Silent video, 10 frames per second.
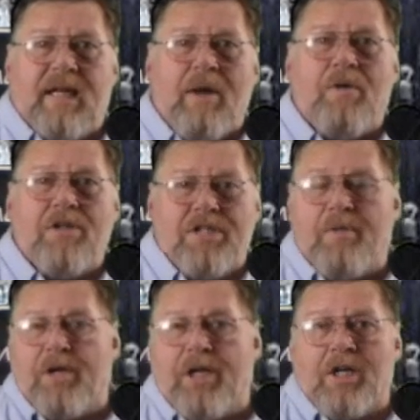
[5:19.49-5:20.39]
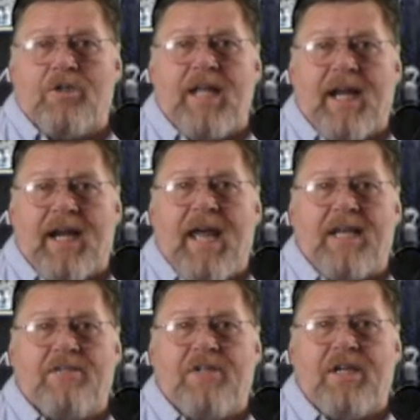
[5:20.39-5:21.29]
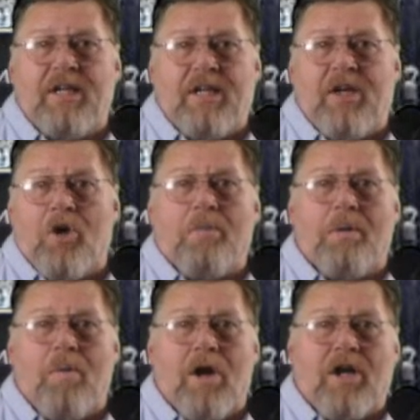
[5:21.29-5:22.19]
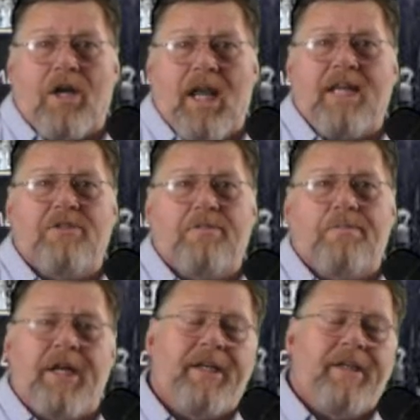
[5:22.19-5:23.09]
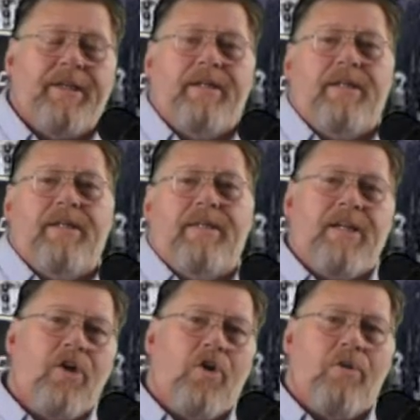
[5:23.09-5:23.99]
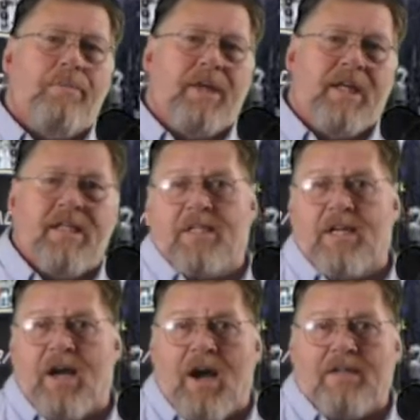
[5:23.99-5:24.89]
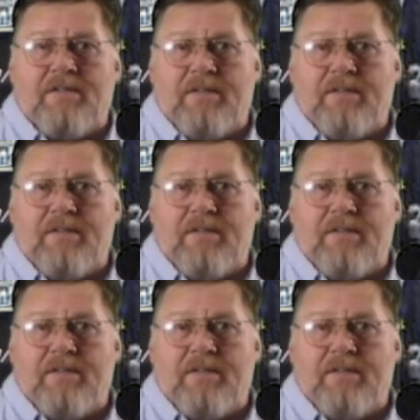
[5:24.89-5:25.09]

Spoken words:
I wish they would include that class in an open water class, but they don't because of cost.